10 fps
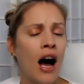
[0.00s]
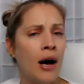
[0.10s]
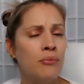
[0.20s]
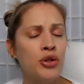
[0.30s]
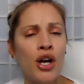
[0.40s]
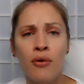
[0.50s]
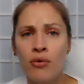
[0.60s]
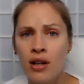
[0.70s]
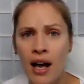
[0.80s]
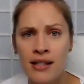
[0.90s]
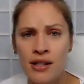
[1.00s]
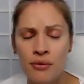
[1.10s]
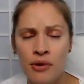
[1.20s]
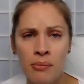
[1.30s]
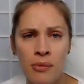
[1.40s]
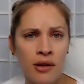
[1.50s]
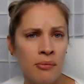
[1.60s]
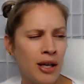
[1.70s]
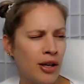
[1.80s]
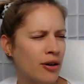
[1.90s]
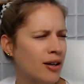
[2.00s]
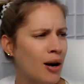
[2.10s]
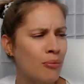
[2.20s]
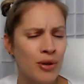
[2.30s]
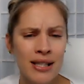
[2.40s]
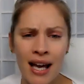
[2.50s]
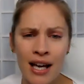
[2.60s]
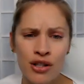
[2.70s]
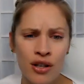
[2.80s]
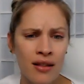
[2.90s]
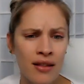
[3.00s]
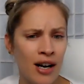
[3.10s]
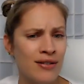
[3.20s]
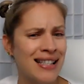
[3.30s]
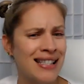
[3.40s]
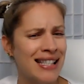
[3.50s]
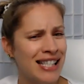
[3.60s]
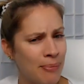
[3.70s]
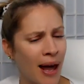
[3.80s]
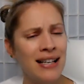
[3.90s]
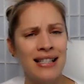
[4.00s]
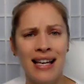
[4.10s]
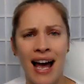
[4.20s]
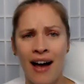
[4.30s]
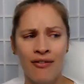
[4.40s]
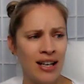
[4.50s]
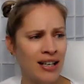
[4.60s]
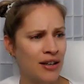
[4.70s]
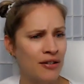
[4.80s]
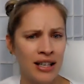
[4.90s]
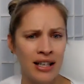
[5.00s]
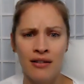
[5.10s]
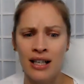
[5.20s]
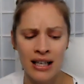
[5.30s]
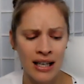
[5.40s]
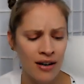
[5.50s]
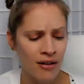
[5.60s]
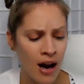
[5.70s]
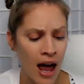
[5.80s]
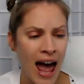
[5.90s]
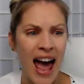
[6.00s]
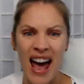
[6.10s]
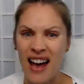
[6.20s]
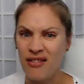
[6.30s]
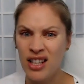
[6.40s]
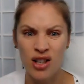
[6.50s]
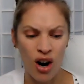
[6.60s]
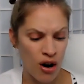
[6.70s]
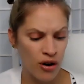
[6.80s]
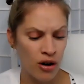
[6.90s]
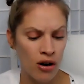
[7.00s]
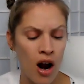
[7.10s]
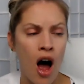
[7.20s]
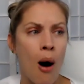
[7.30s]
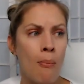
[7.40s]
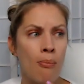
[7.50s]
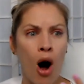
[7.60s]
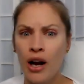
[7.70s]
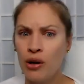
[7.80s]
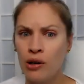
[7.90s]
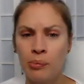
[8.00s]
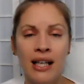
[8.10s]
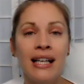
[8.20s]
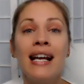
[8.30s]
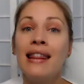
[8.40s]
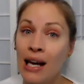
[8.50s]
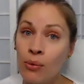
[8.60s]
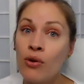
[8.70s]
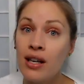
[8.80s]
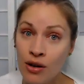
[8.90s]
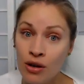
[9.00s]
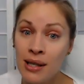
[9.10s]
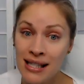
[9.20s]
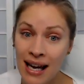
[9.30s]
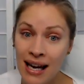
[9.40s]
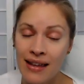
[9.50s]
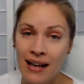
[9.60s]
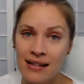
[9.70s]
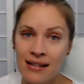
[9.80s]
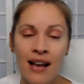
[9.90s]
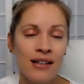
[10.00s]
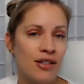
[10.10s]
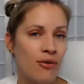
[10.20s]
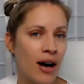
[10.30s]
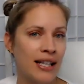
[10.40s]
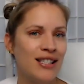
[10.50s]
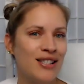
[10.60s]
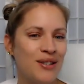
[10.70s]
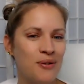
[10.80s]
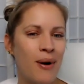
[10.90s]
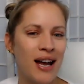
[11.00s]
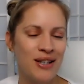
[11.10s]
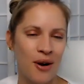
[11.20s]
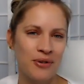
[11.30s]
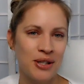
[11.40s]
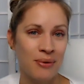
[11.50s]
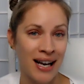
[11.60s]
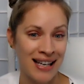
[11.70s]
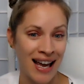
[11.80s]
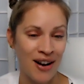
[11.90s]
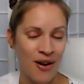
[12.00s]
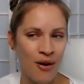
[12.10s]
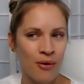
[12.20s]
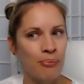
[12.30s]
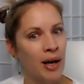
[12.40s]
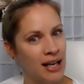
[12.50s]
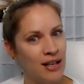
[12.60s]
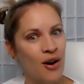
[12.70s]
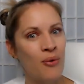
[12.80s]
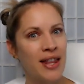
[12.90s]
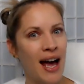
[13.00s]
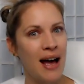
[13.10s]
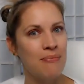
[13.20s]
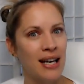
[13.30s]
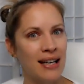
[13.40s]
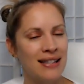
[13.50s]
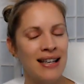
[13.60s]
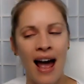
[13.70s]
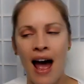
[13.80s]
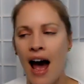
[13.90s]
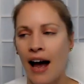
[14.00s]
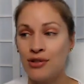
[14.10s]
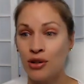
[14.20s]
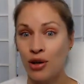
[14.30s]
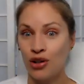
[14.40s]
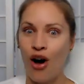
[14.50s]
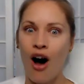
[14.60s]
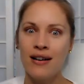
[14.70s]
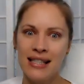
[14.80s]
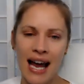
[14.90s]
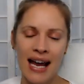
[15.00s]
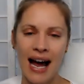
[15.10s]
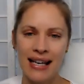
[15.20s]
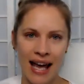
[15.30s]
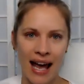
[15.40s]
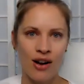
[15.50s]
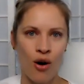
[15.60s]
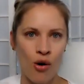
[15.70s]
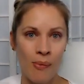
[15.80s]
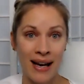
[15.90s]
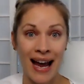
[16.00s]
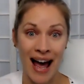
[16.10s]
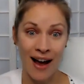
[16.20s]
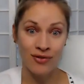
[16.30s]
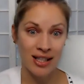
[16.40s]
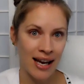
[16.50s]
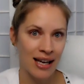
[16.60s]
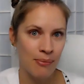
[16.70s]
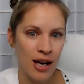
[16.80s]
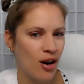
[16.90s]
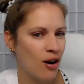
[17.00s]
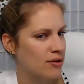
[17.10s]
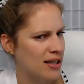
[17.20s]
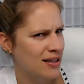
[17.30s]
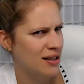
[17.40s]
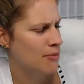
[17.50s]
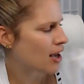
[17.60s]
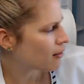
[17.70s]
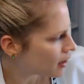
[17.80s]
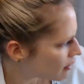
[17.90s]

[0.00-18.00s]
um, generalized three millimeter gum recession, there's a suspected cavity here, here, and here, heavy tartar, moderate bleeding, they will hear me say this. So I can do my notes when I get home. But you know what that means? After a long day, I get home and I have to take my notes. Is the mail